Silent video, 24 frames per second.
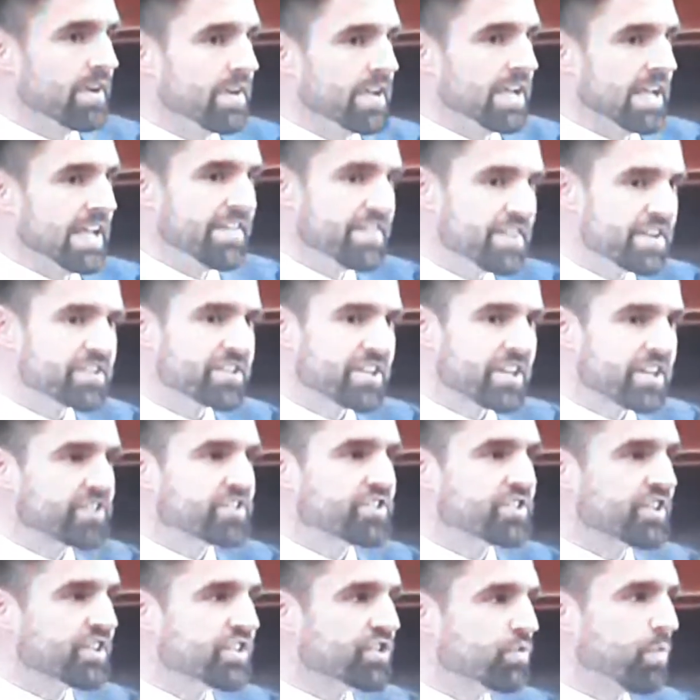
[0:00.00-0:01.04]
in this
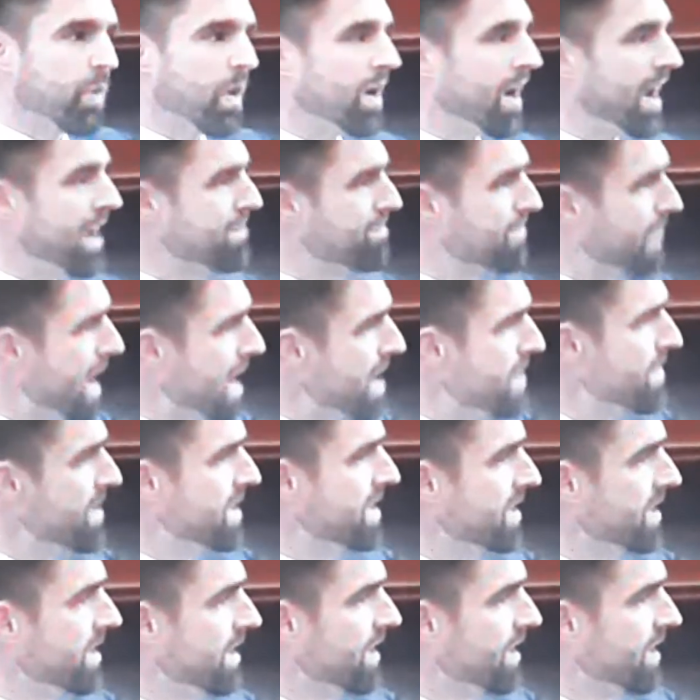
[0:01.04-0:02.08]
instance where a
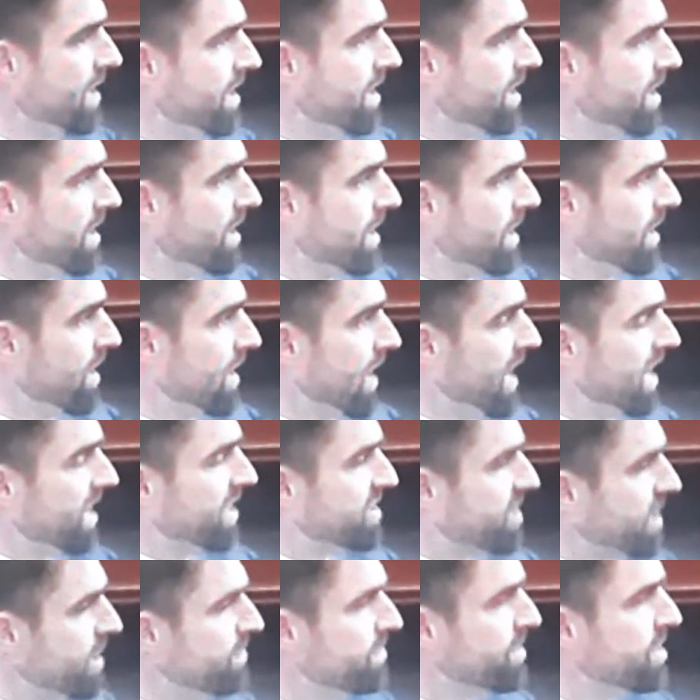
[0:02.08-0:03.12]
baby, an
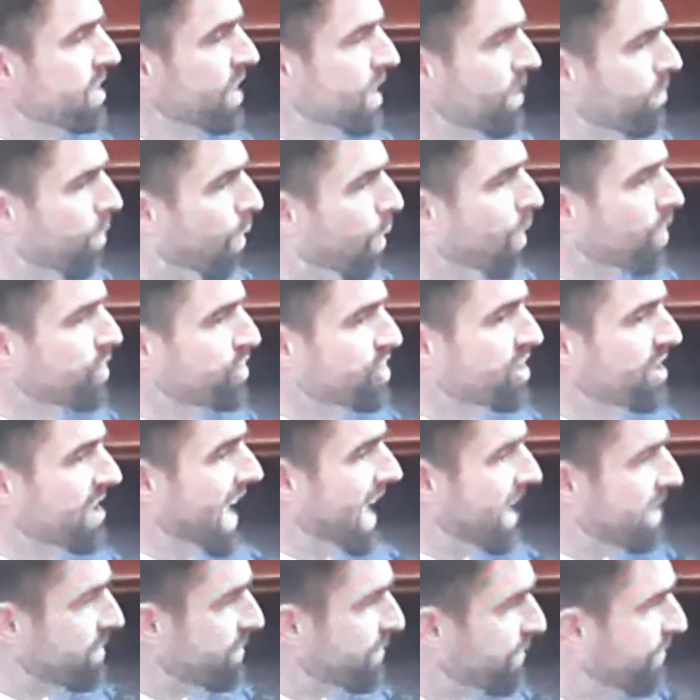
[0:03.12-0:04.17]
attempted abortion
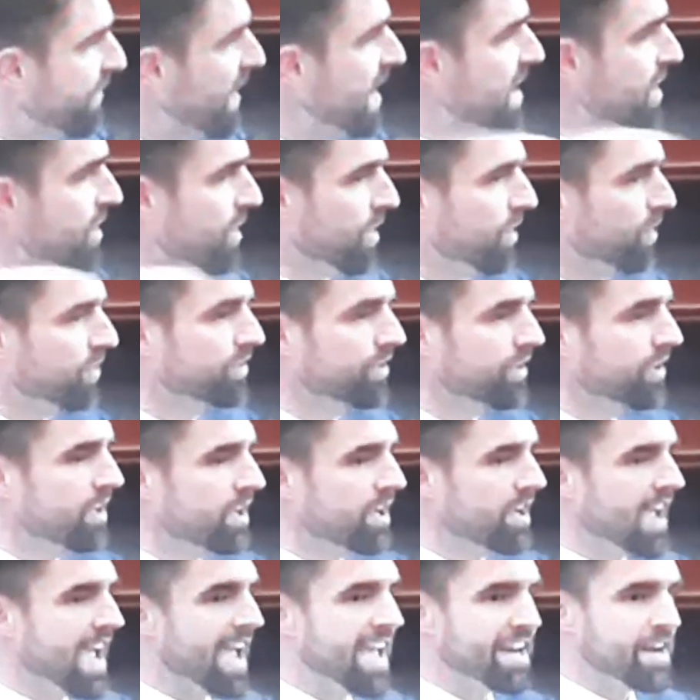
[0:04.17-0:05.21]
has failed
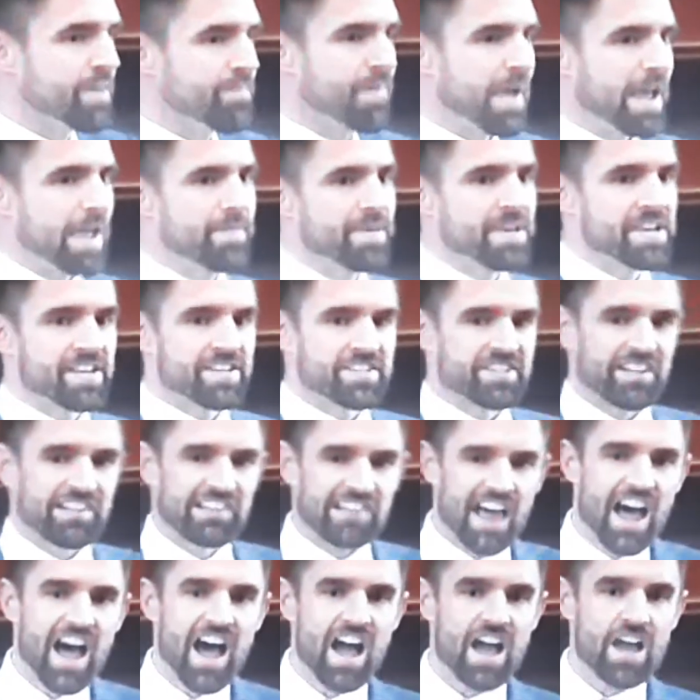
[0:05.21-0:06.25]
and a baby is
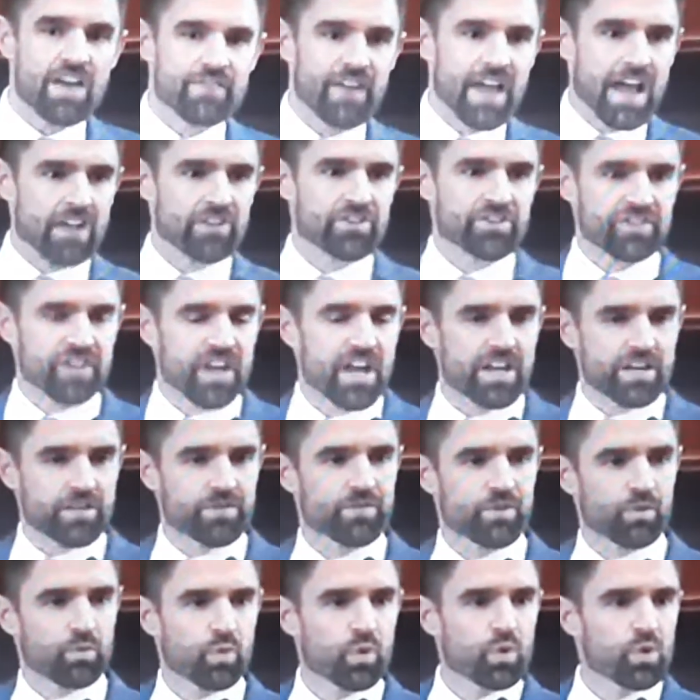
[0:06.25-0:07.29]
alive outside
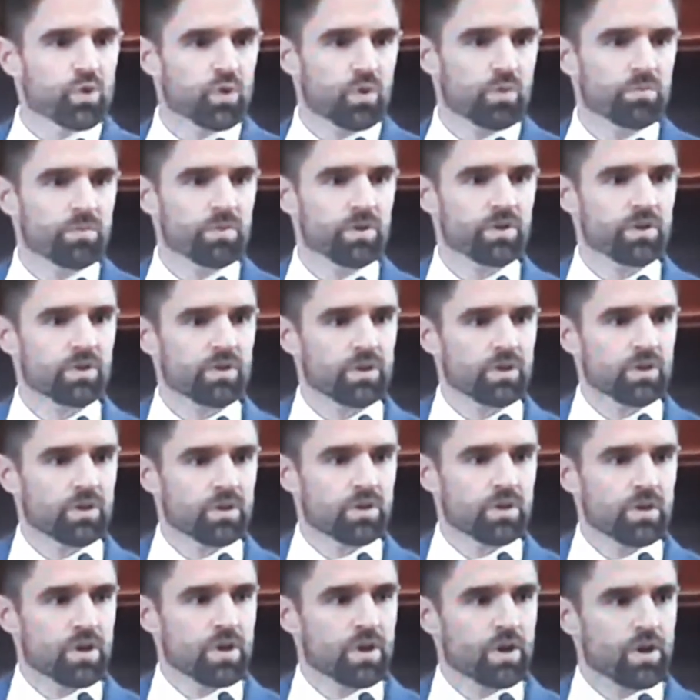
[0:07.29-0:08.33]
of the womb,
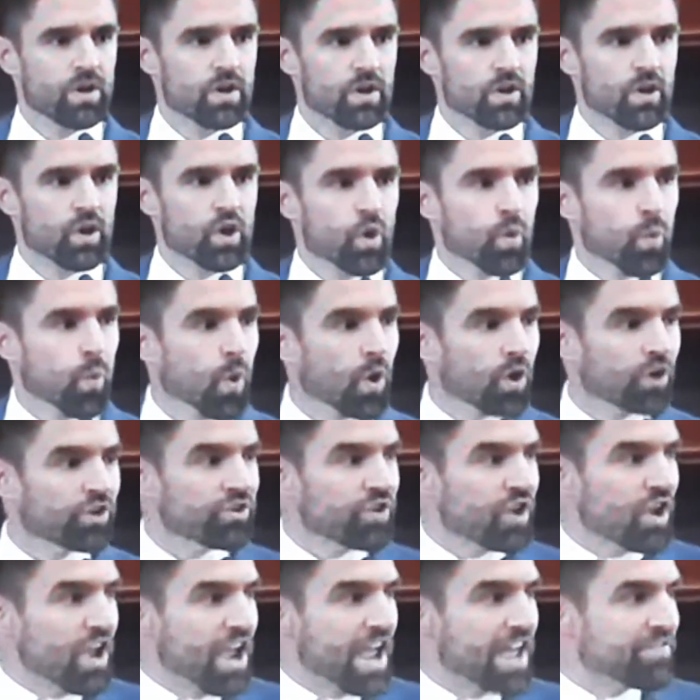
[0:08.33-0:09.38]
we're
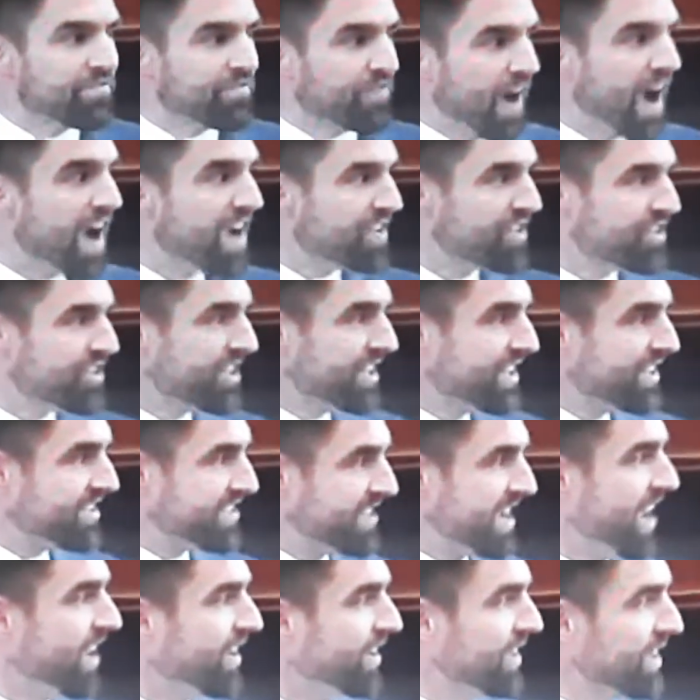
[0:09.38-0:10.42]
advising and
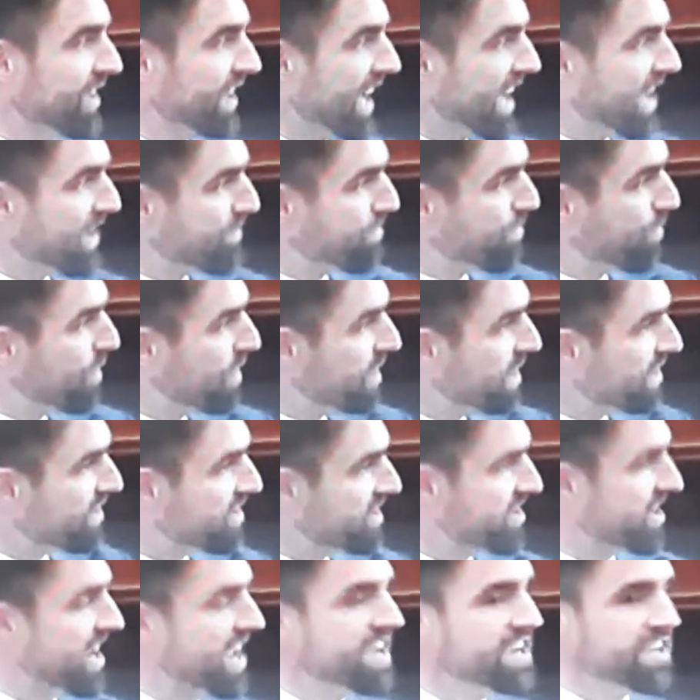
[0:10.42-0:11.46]
telling and putting a
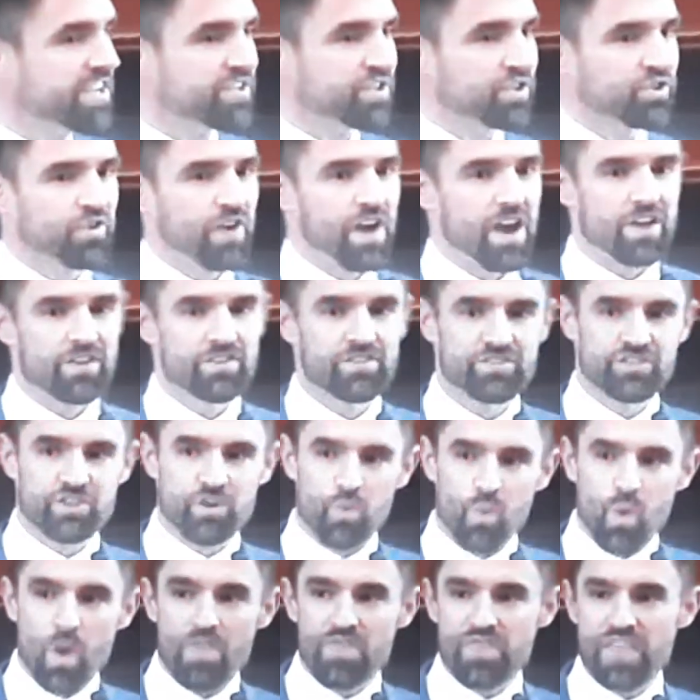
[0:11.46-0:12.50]
stake in the ground as to
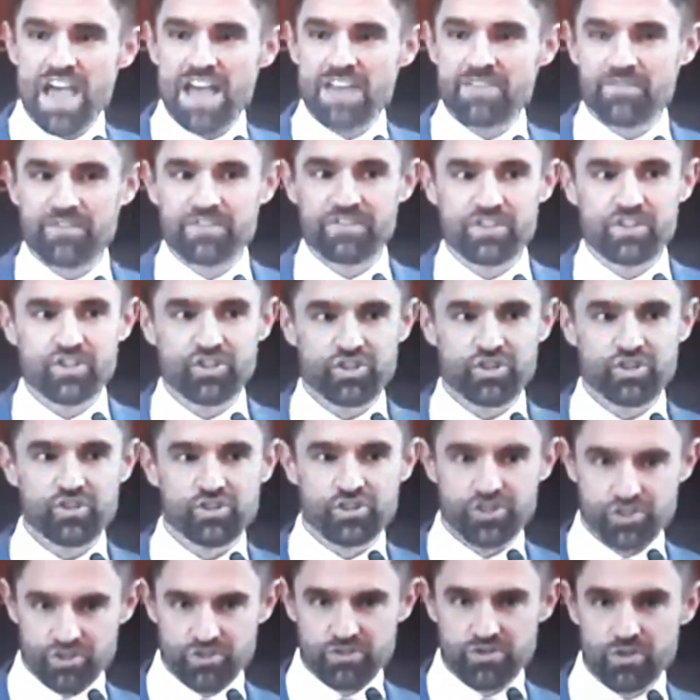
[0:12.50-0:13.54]
what that physician
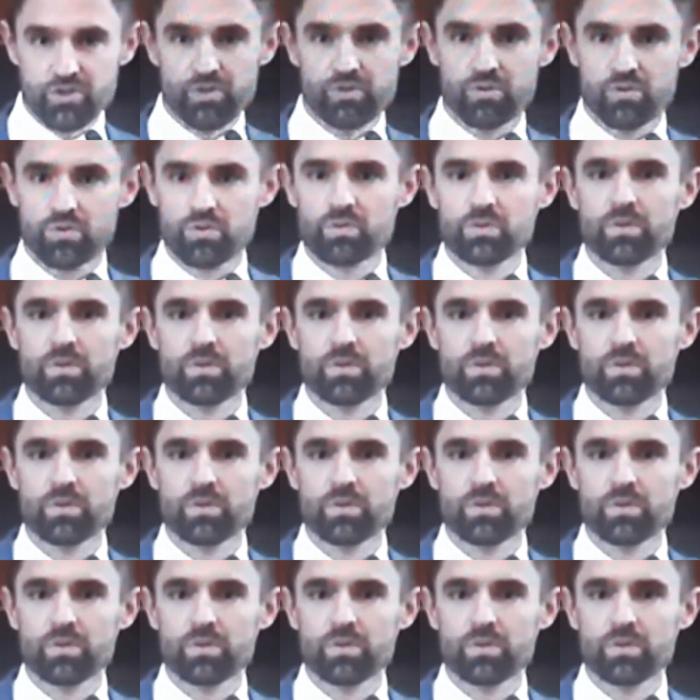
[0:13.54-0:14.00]
should do.